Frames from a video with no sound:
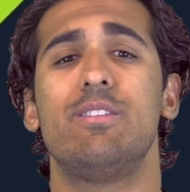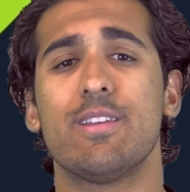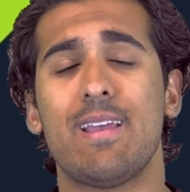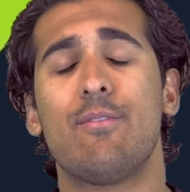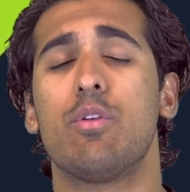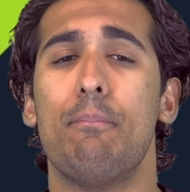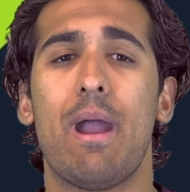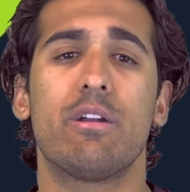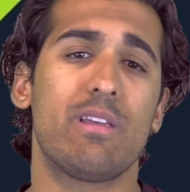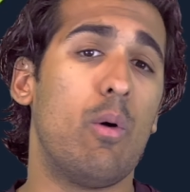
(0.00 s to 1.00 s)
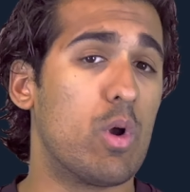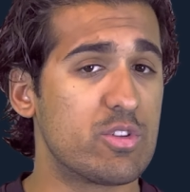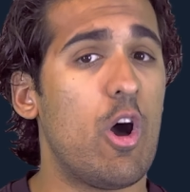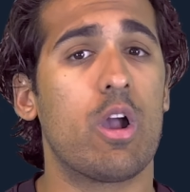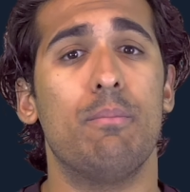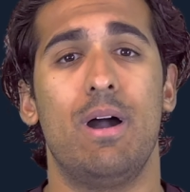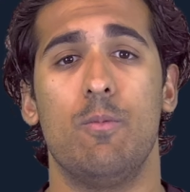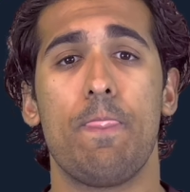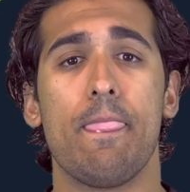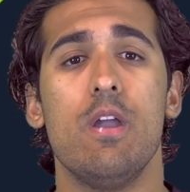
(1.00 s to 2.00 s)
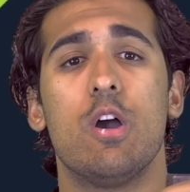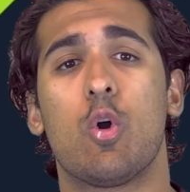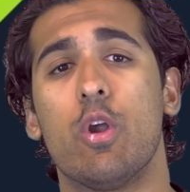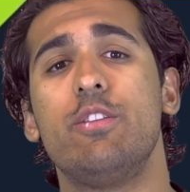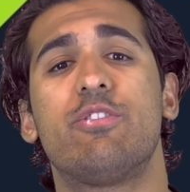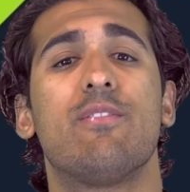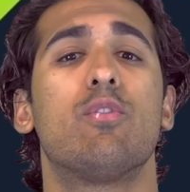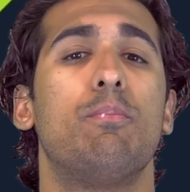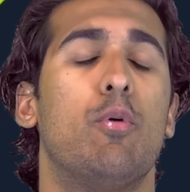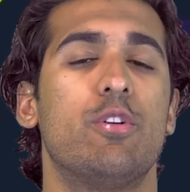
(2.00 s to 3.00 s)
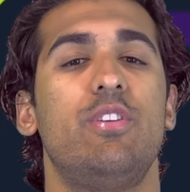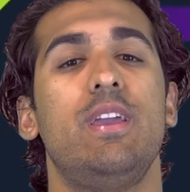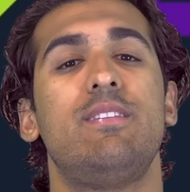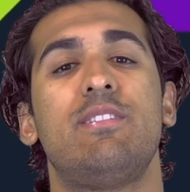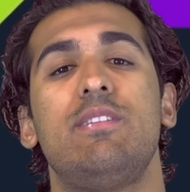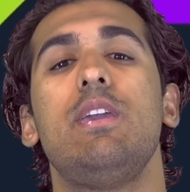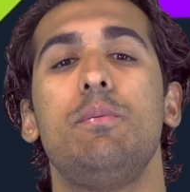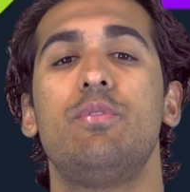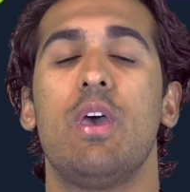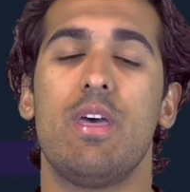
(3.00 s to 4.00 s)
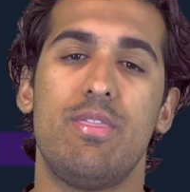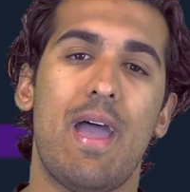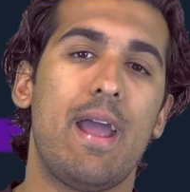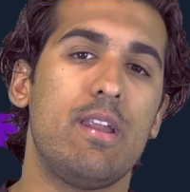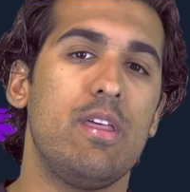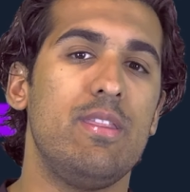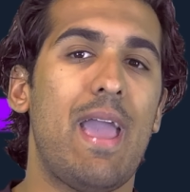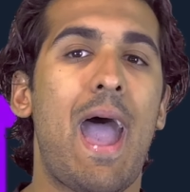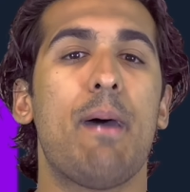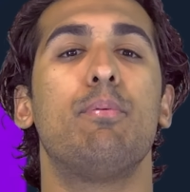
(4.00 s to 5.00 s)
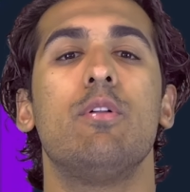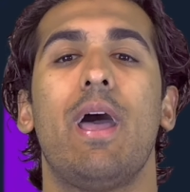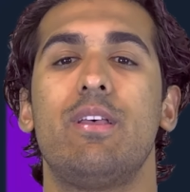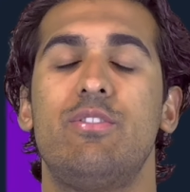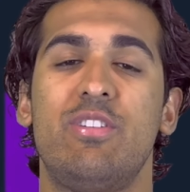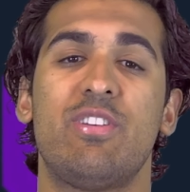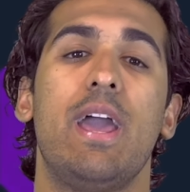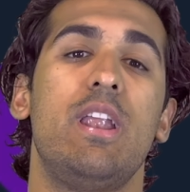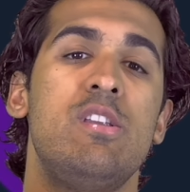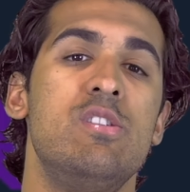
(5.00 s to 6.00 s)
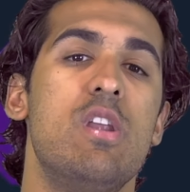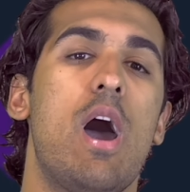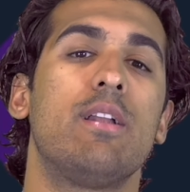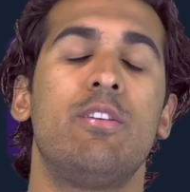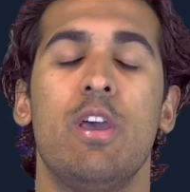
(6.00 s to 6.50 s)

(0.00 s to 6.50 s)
does have some merits I want to talk about. According to several reports, it seems that Apple has decided not